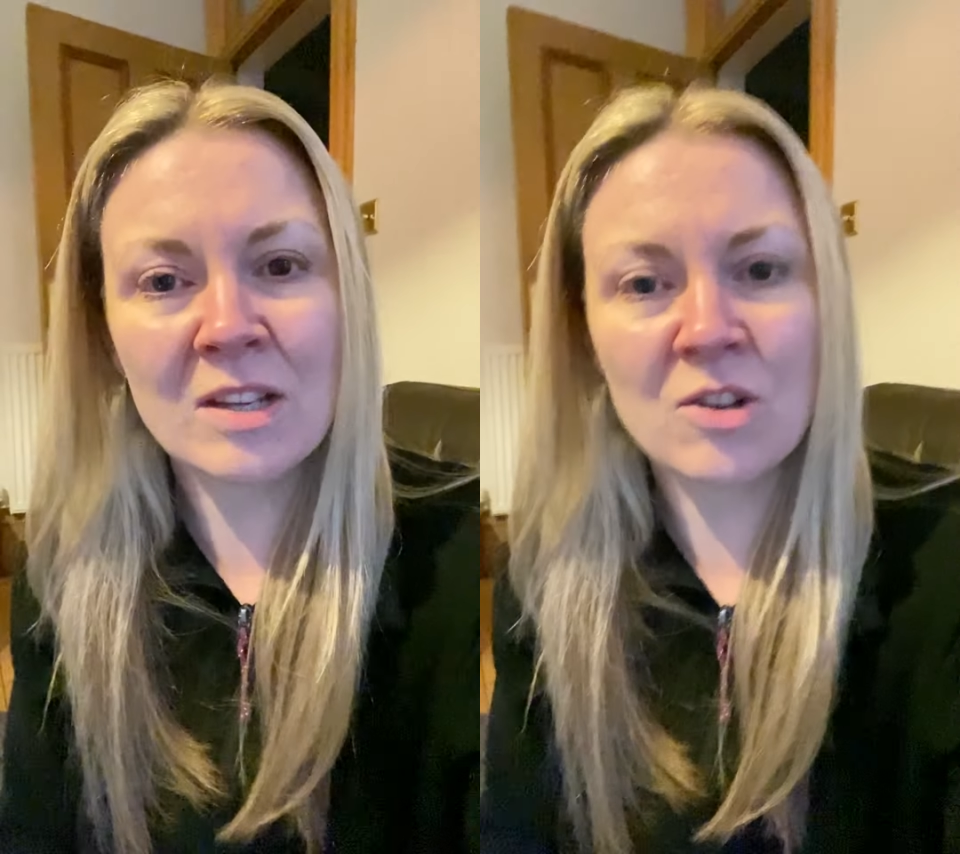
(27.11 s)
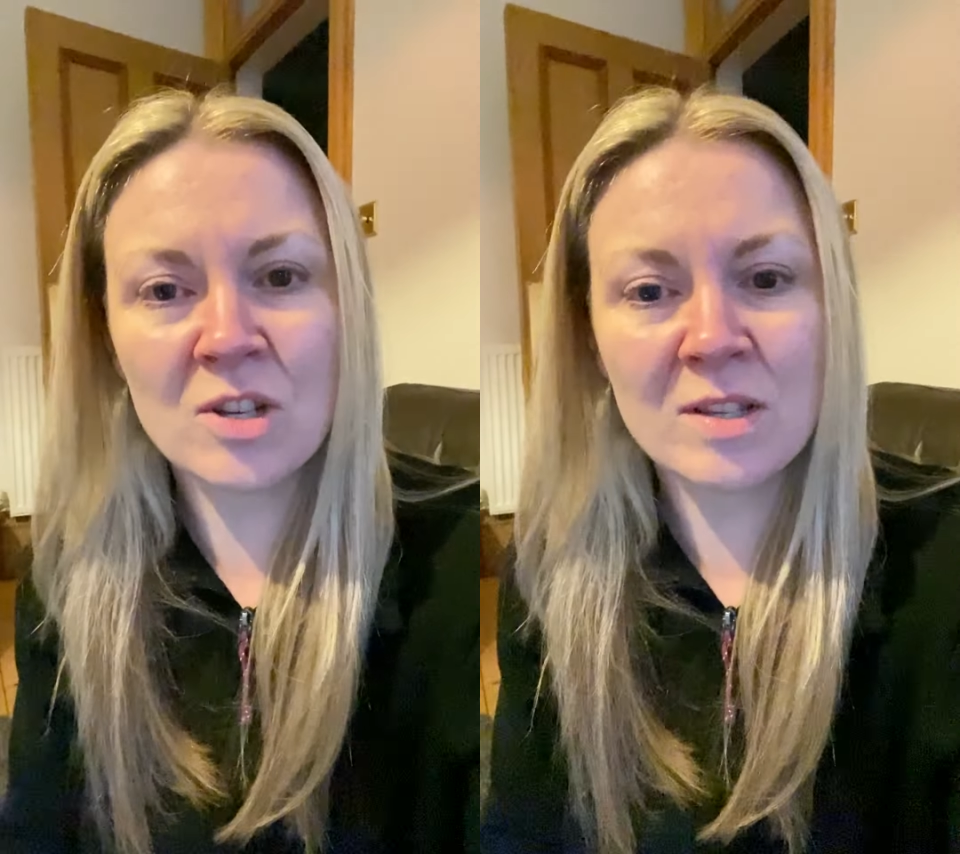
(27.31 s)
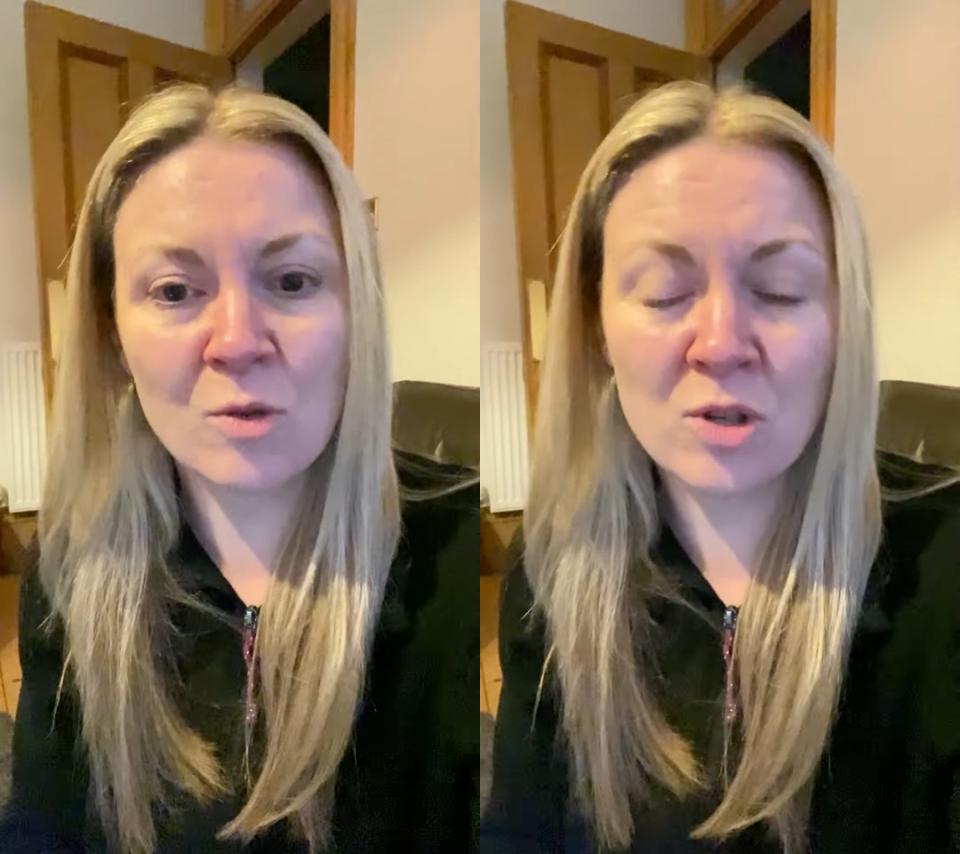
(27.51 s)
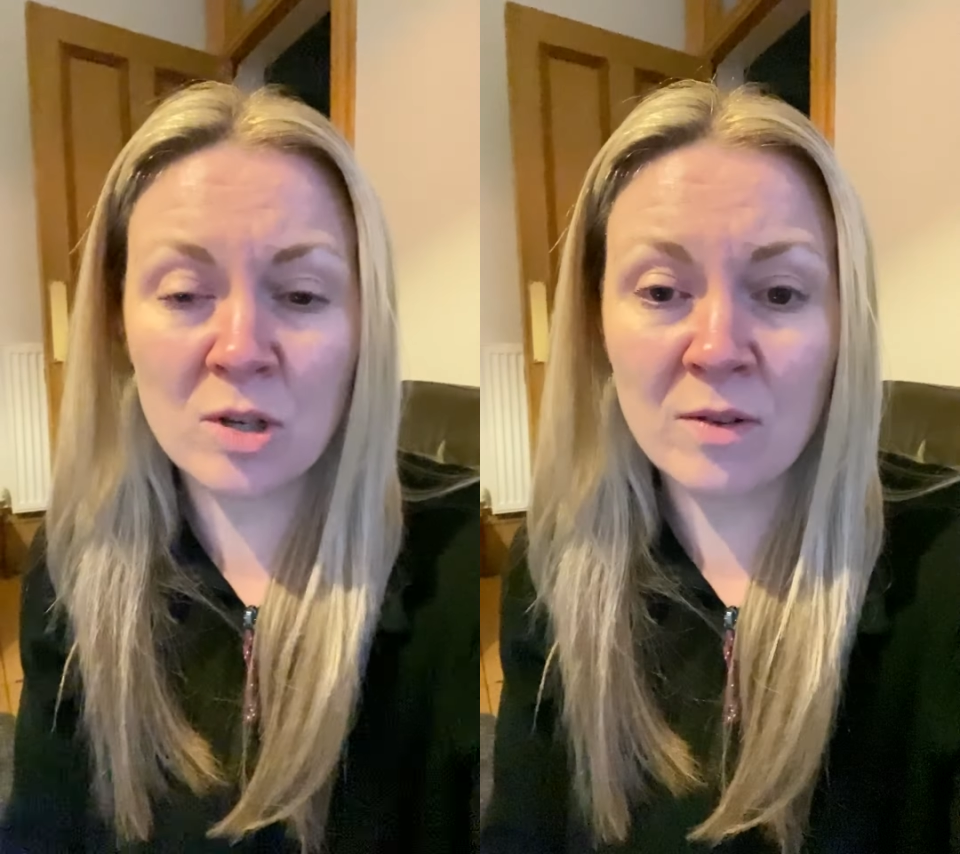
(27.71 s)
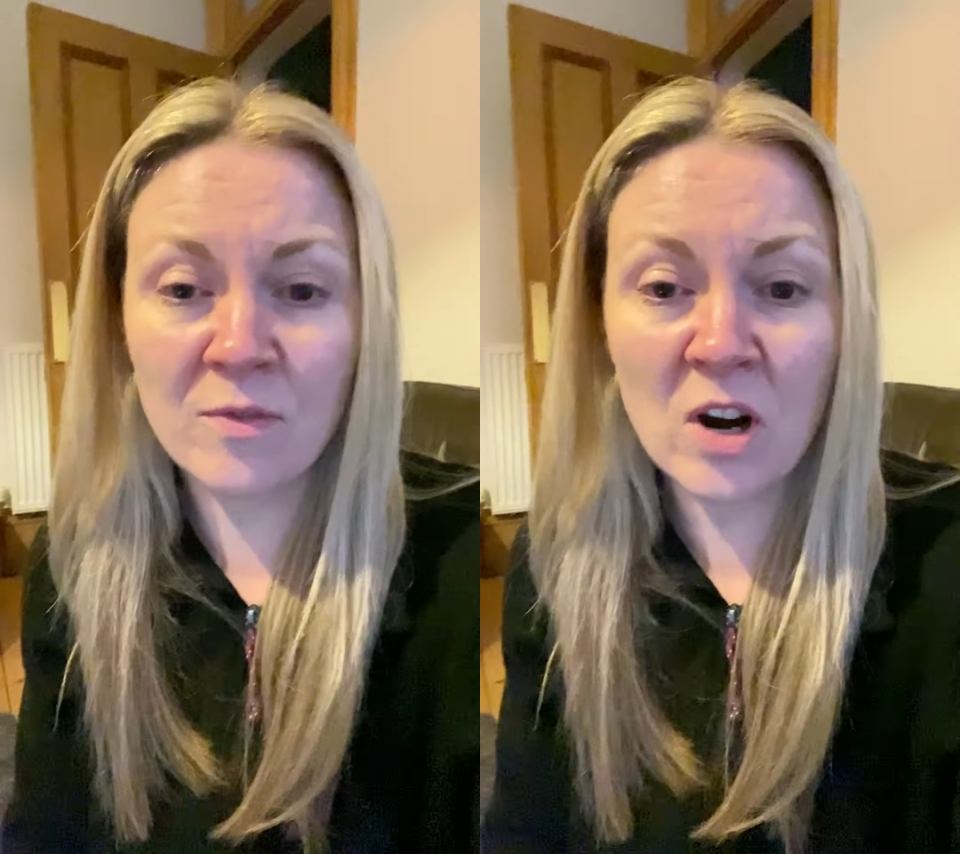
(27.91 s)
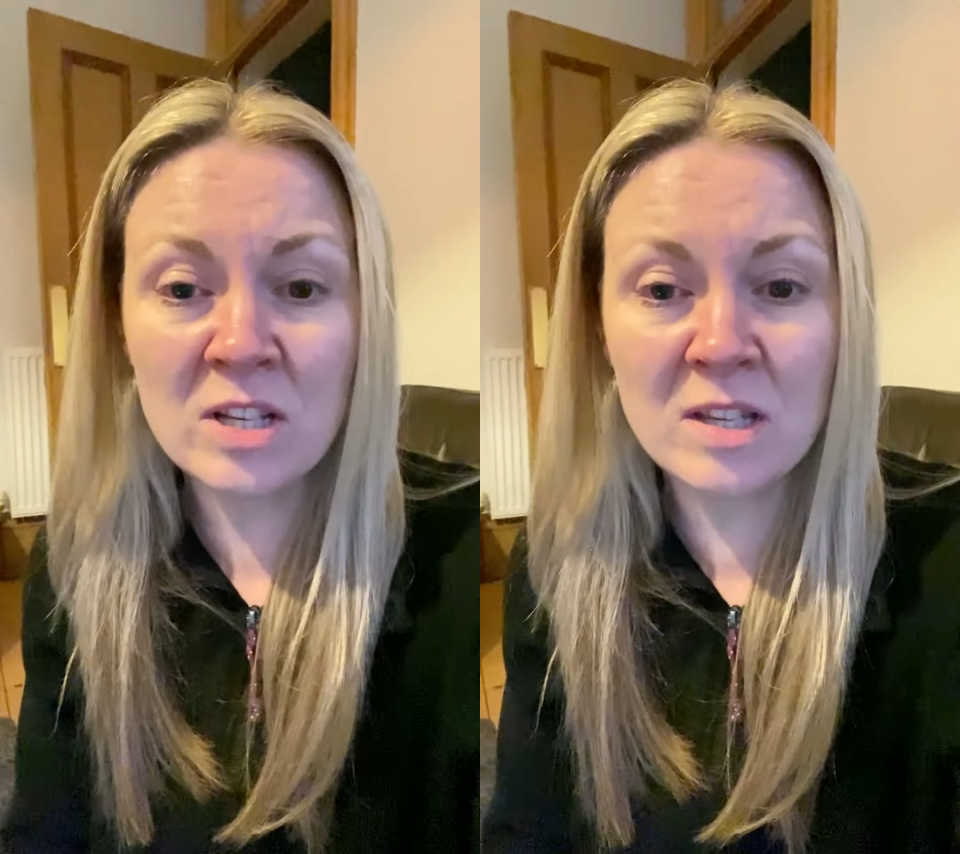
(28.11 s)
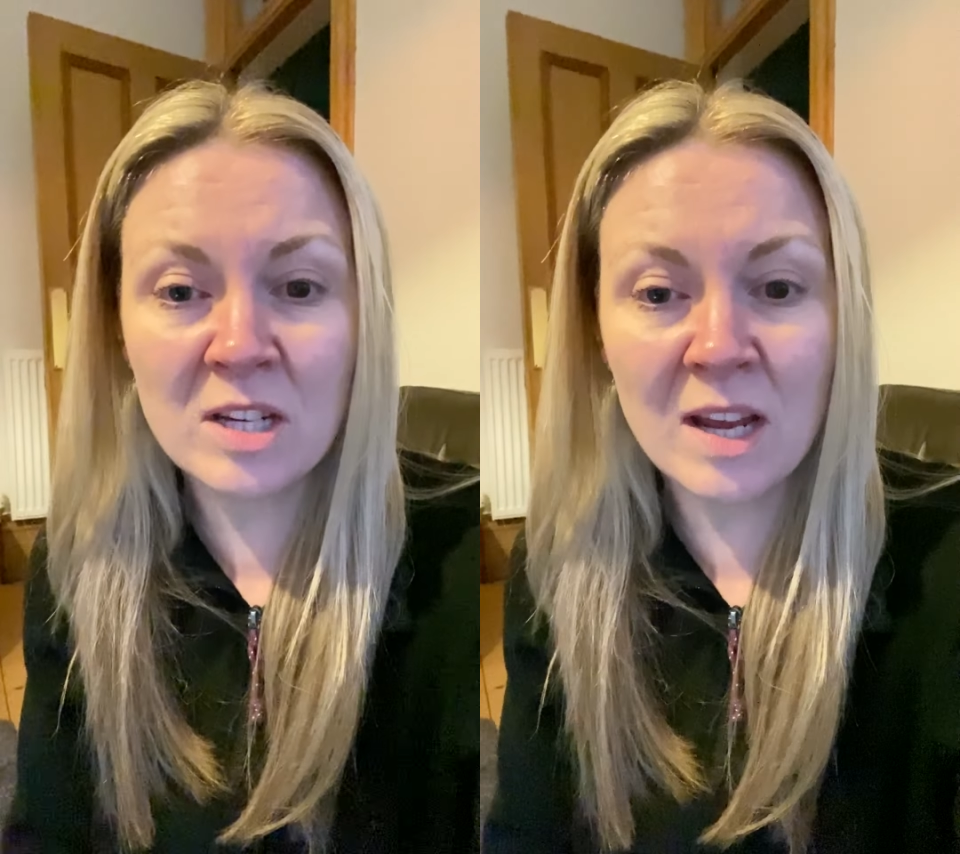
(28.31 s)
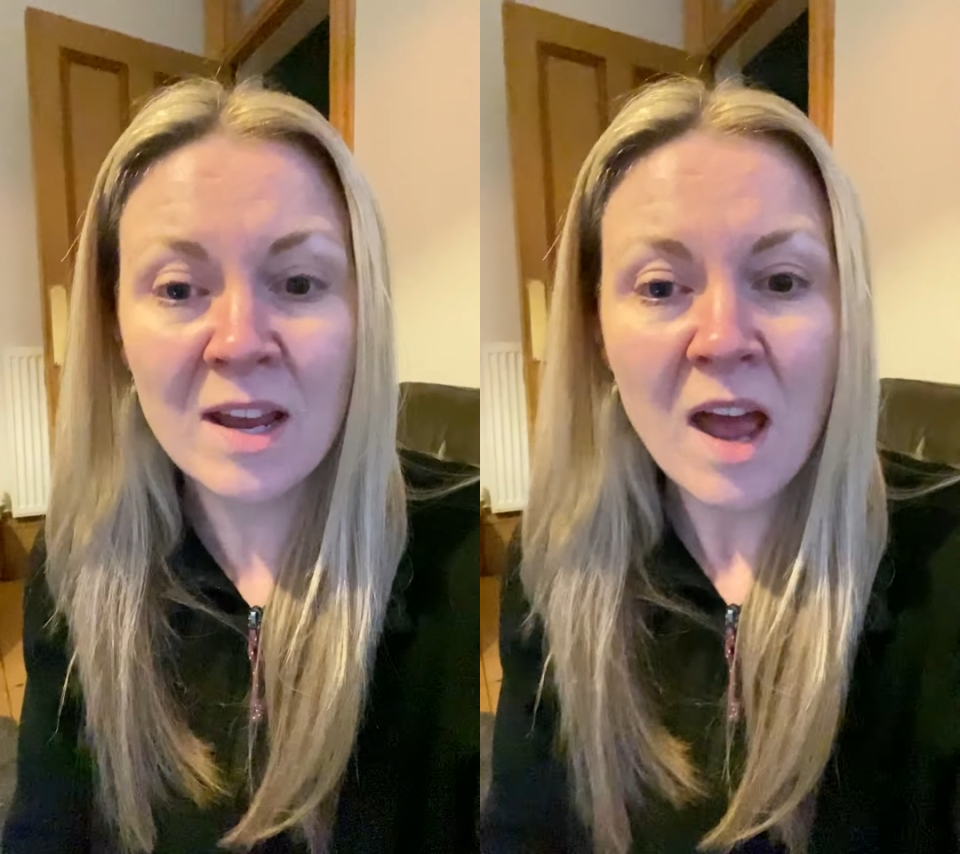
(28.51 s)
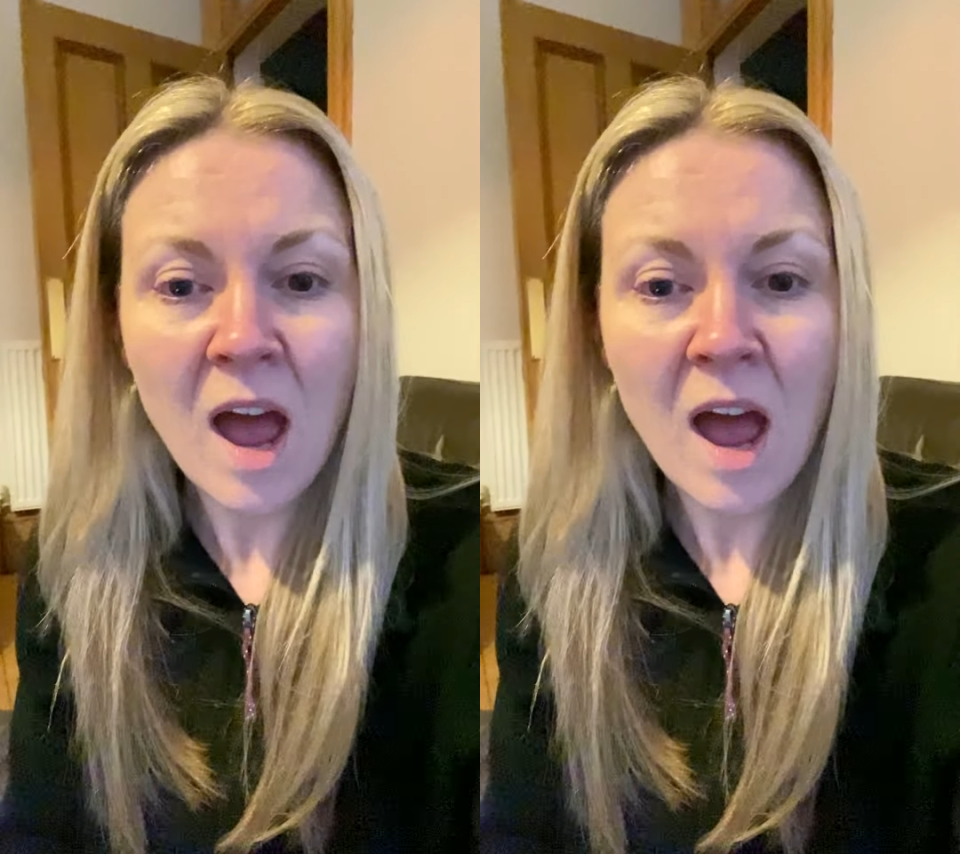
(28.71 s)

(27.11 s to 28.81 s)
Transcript: such as going to university